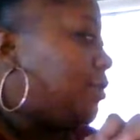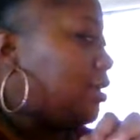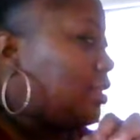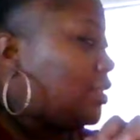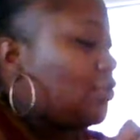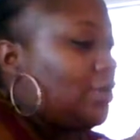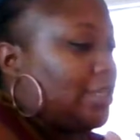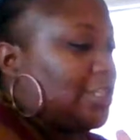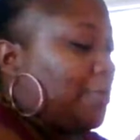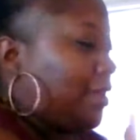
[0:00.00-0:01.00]
what can you
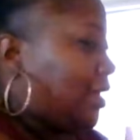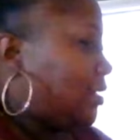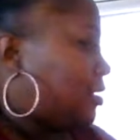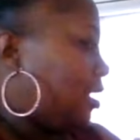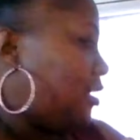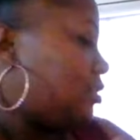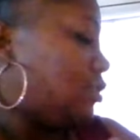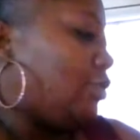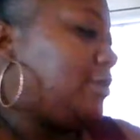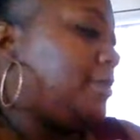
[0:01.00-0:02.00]
expect in the next
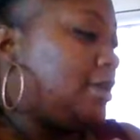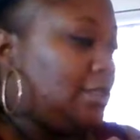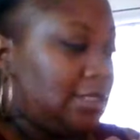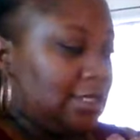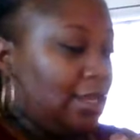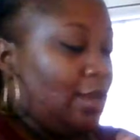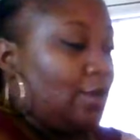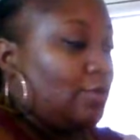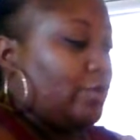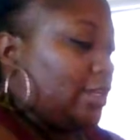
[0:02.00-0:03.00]
three months
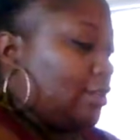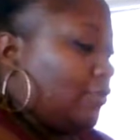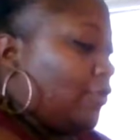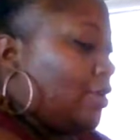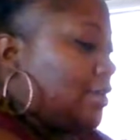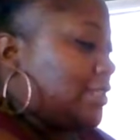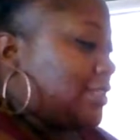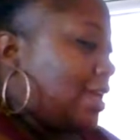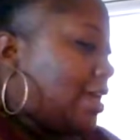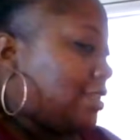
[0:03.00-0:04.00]
reading for us
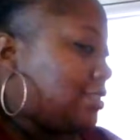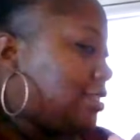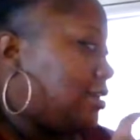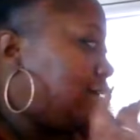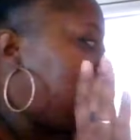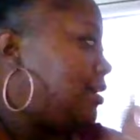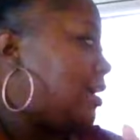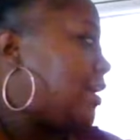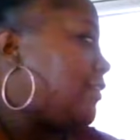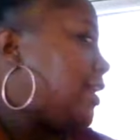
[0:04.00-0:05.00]
guys here.
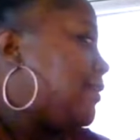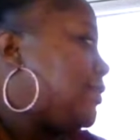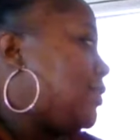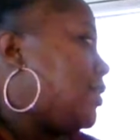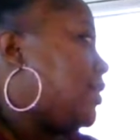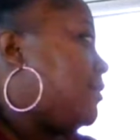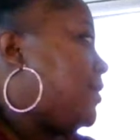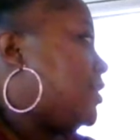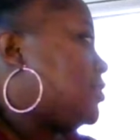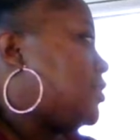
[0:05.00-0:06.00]
All right, we are
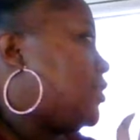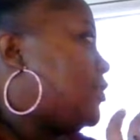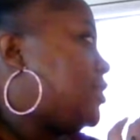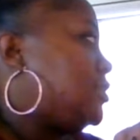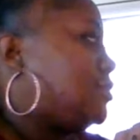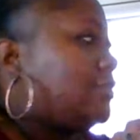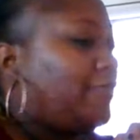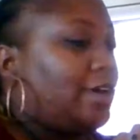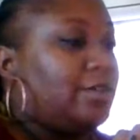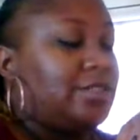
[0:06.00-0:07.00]
about to go into the
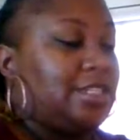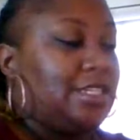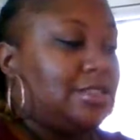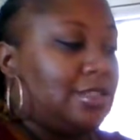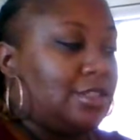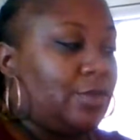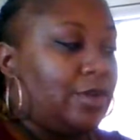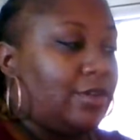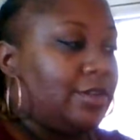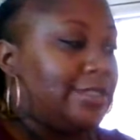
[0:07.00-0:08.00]
fall season, so we're
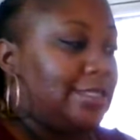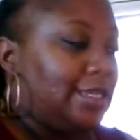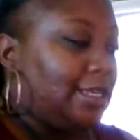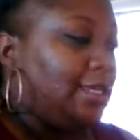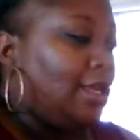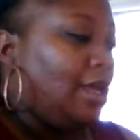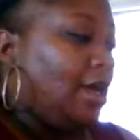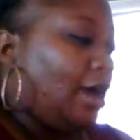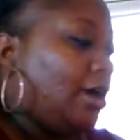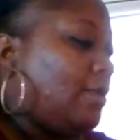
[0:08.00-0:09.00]
going to see
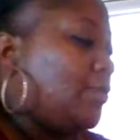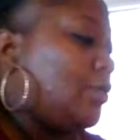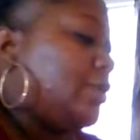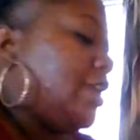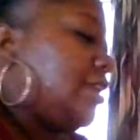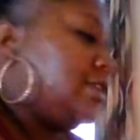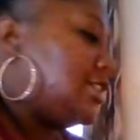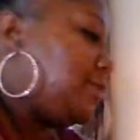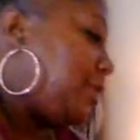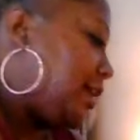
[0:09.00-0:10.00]
um, what we can
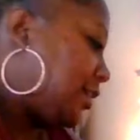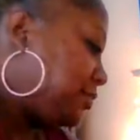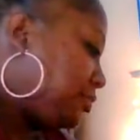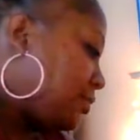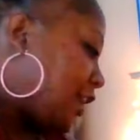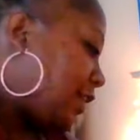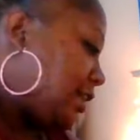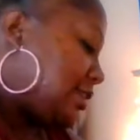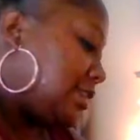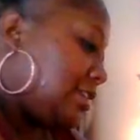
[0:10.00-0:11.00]
expect. All right,
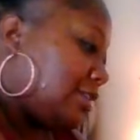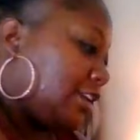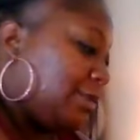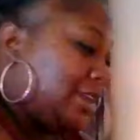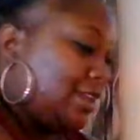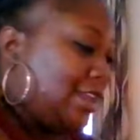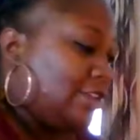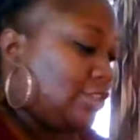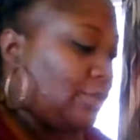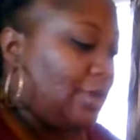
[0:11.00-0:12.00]
this is going to be the
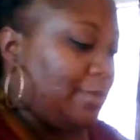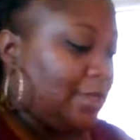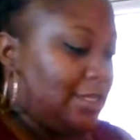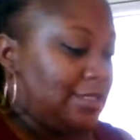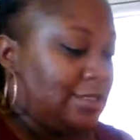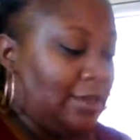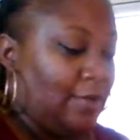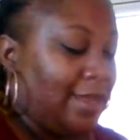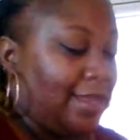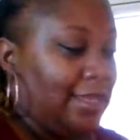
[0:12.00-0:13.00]
next three months,
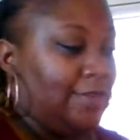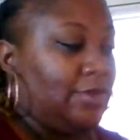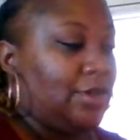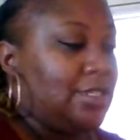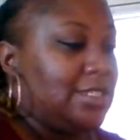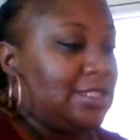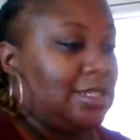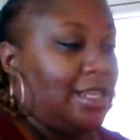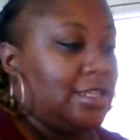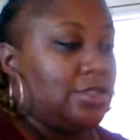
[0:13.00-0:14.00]
okay? Even though this is the
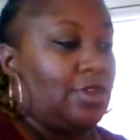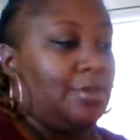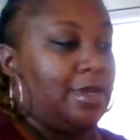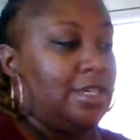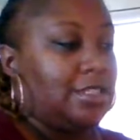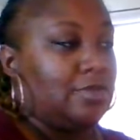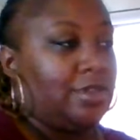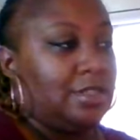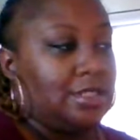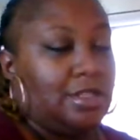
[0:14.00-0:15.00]
next three months, this
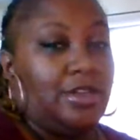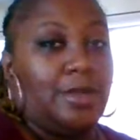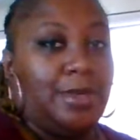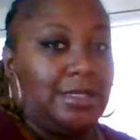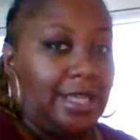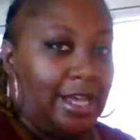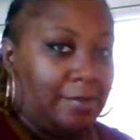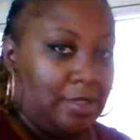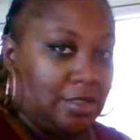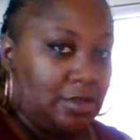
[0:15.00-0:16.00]
reading still could be
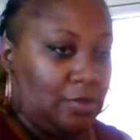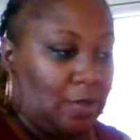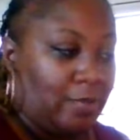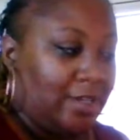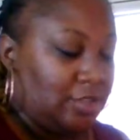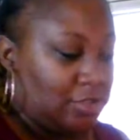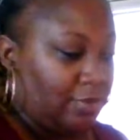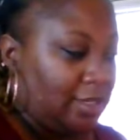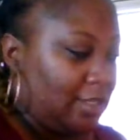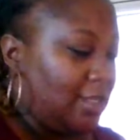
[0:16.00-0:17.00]
timeless, so you can watch this
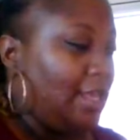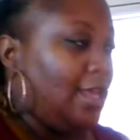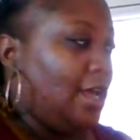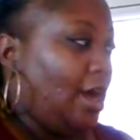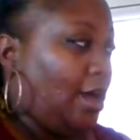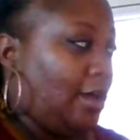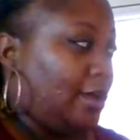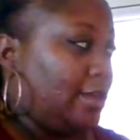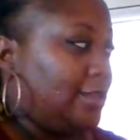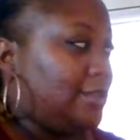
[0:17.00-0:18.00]
reading
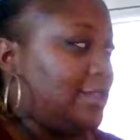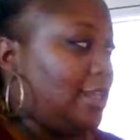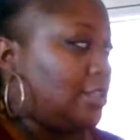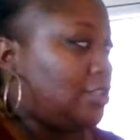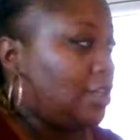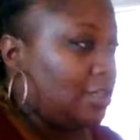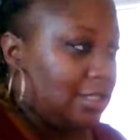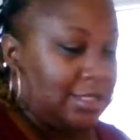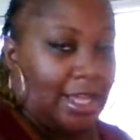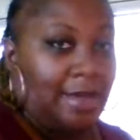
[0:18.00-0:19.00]
uh, next year this
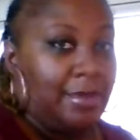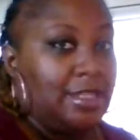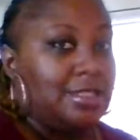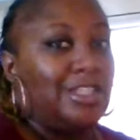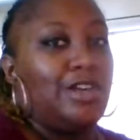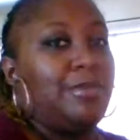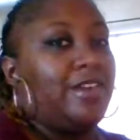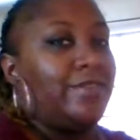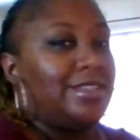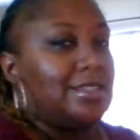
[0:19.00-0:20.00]
time, and it still may
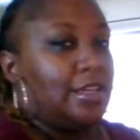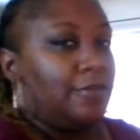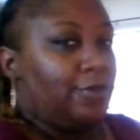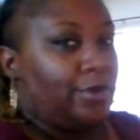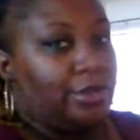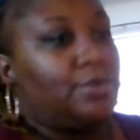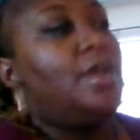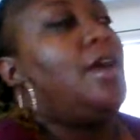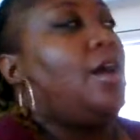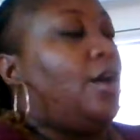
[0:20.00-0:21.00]
resonate for you,
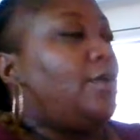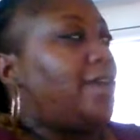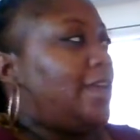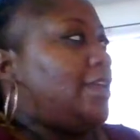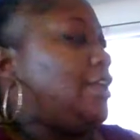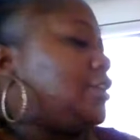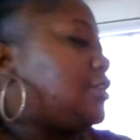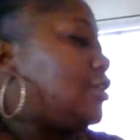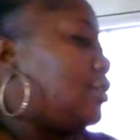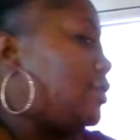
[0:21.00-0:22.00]
okay?
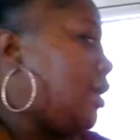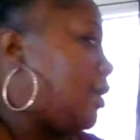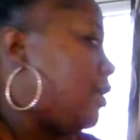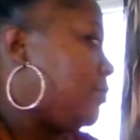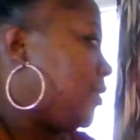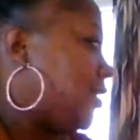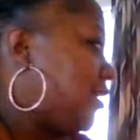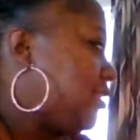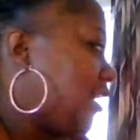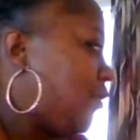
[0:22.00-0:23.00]
So, um,
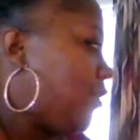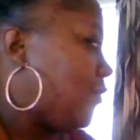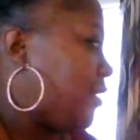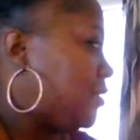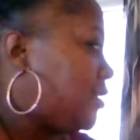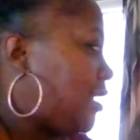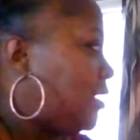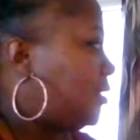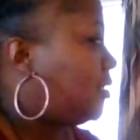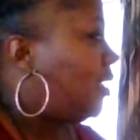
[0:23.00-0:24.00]
again, take what
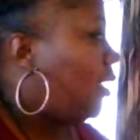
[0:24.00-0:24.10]
resonates,